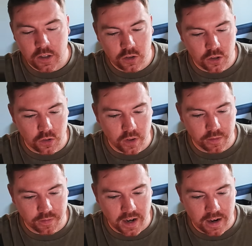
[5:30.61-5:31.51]
to the
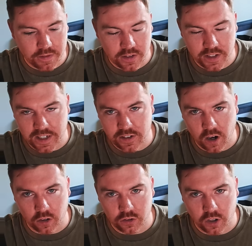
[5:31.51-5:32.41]
5-6
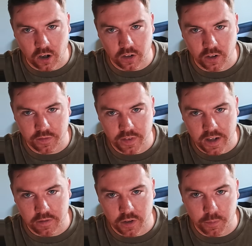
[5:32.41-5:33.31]
odds-on
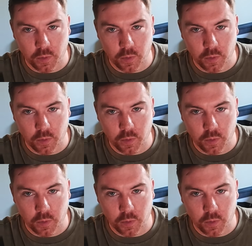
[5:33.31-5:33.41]
favourite.